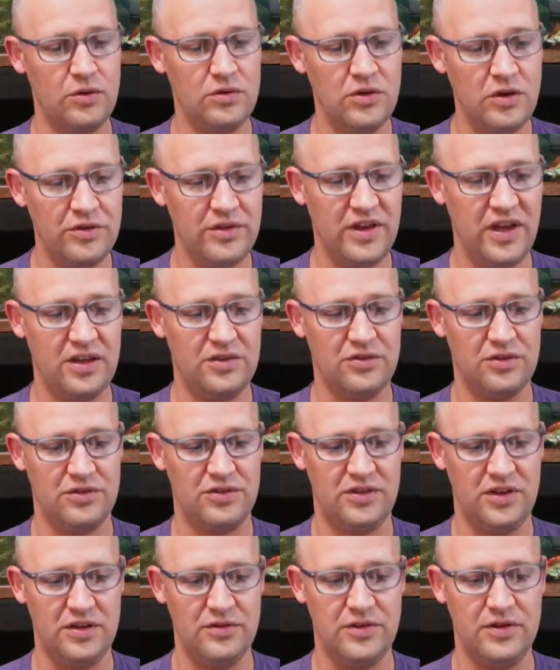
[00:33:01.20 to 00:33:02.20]
I don't know the answer,
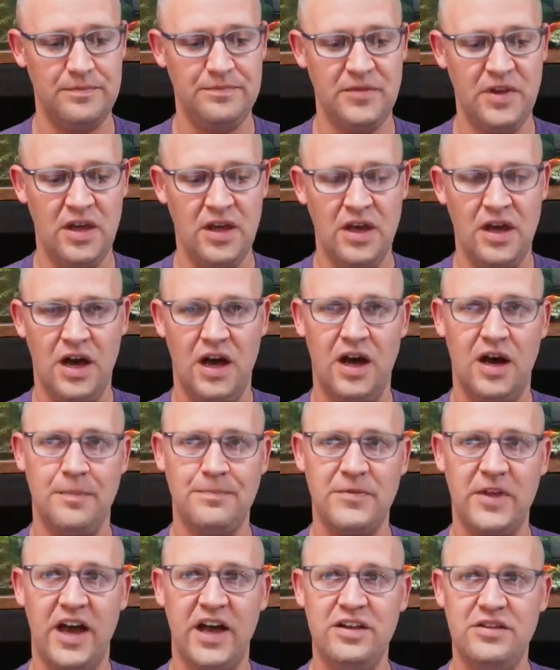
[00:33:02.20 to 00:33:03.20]
Stephen.
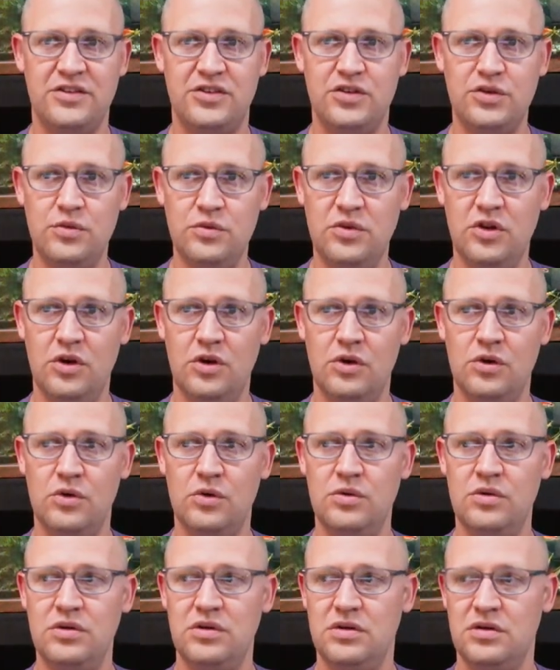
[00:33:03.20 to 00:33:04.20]
I do
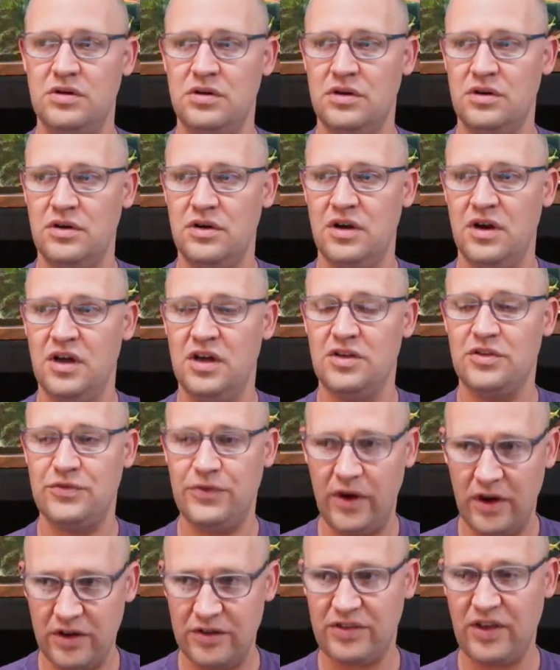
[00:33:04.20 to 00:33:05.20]
know, as
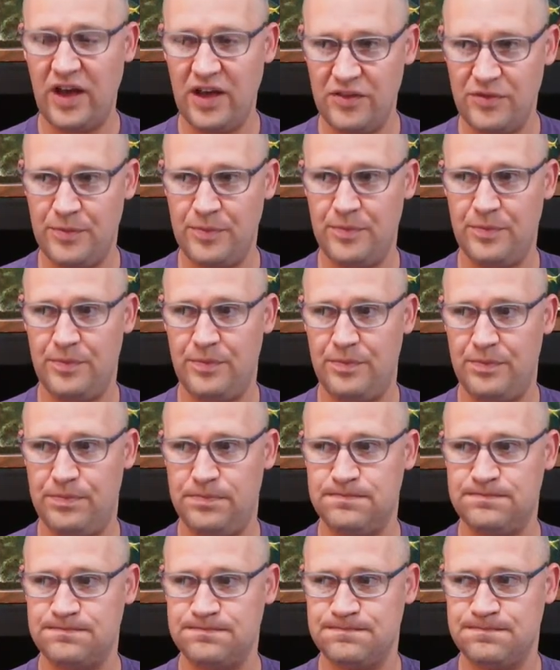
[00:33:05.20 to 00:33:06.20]
far as I
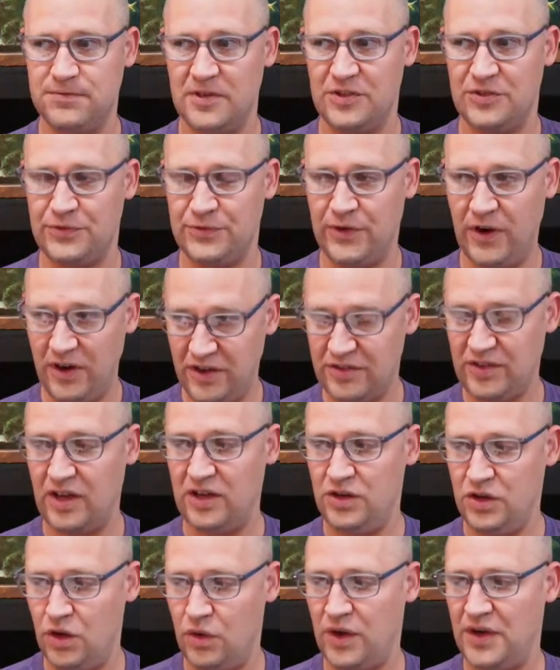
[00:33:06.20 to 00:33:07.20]

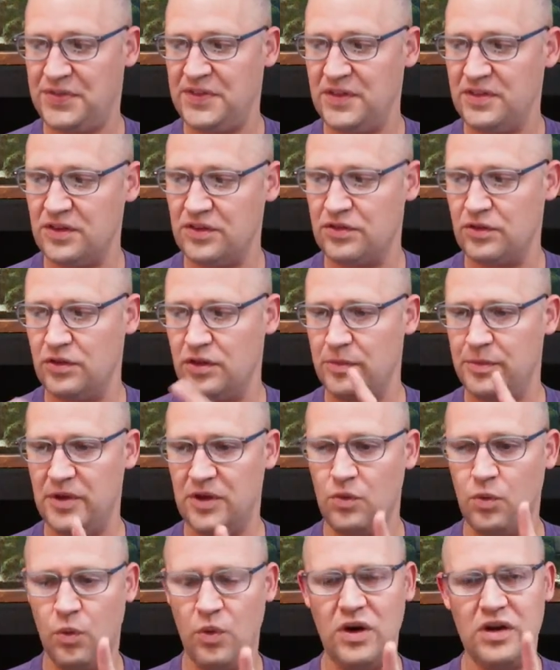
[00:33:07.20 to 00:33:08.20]
know, I think there's only
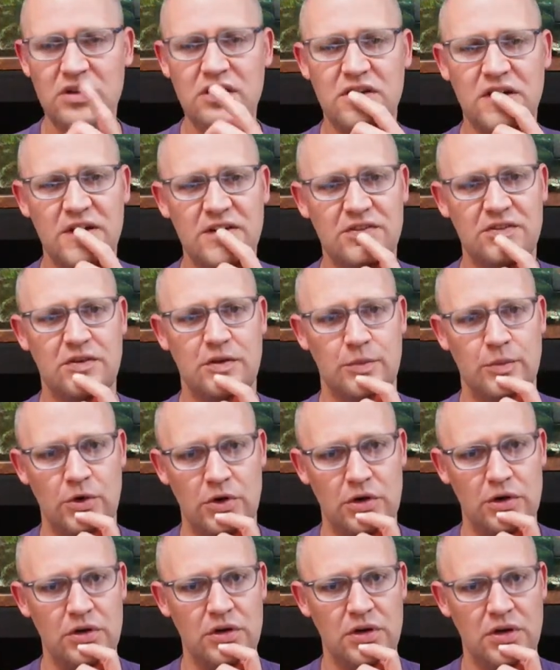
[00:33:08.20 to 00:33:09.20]
been one
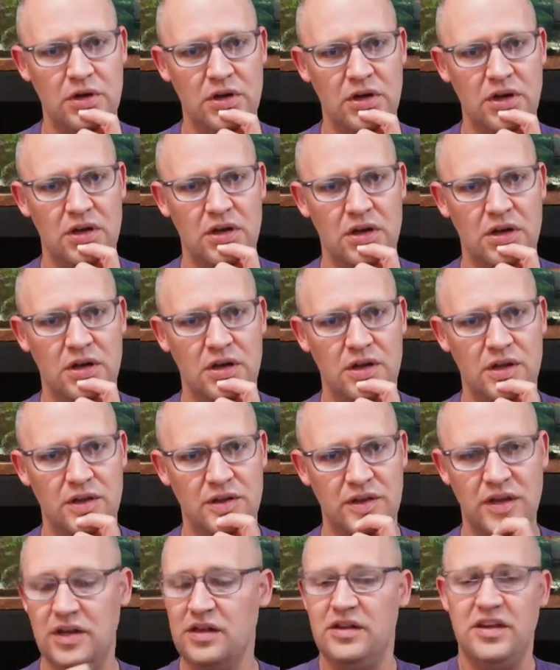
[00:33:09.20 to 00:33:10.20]
customer
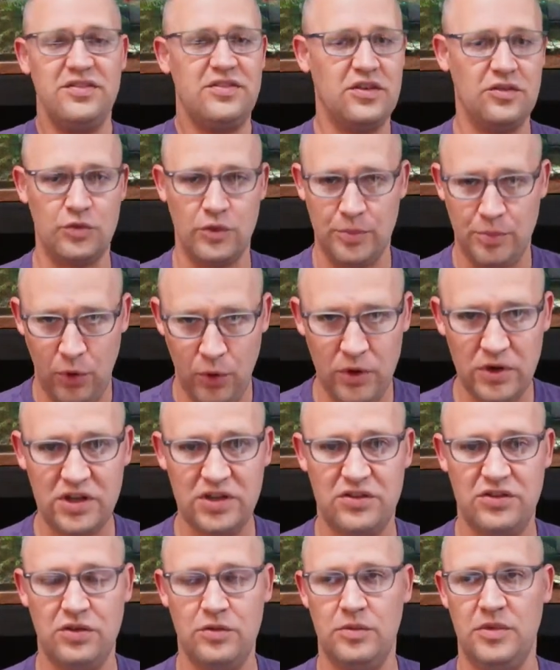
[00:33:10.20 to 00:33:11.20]
that at least is
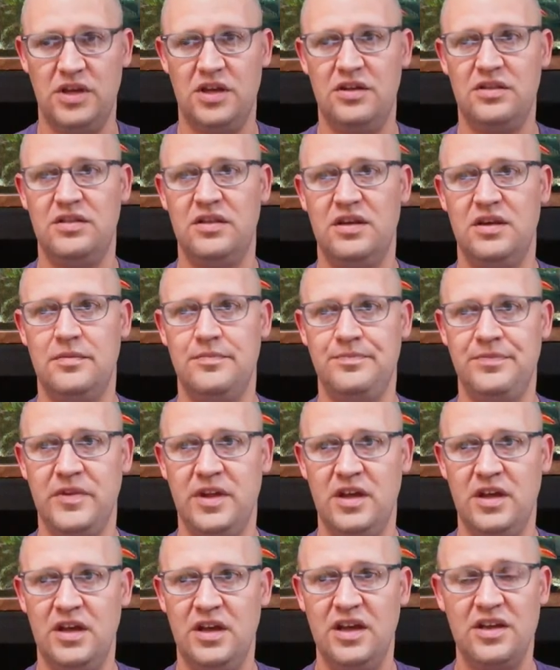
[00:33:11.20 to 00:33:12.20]
reported to me that
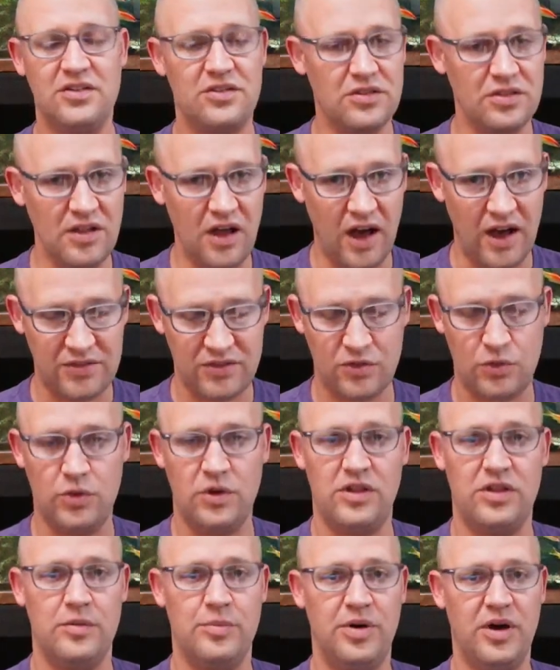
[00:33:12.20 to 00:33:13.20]
has lost
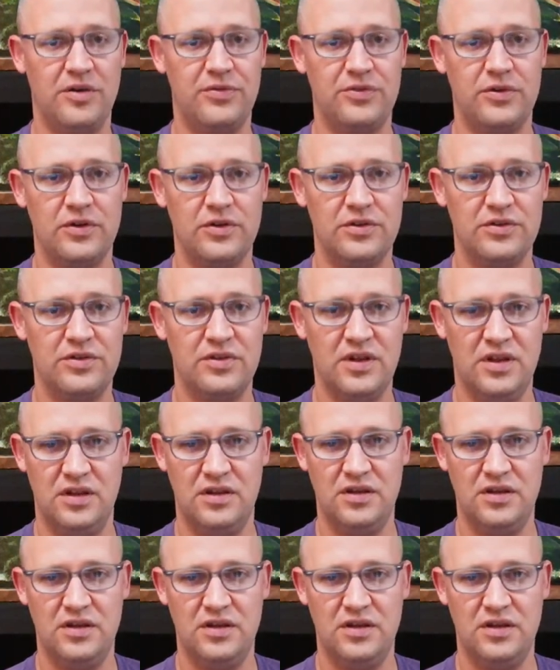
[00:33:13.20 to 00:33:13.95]
one of the puffers,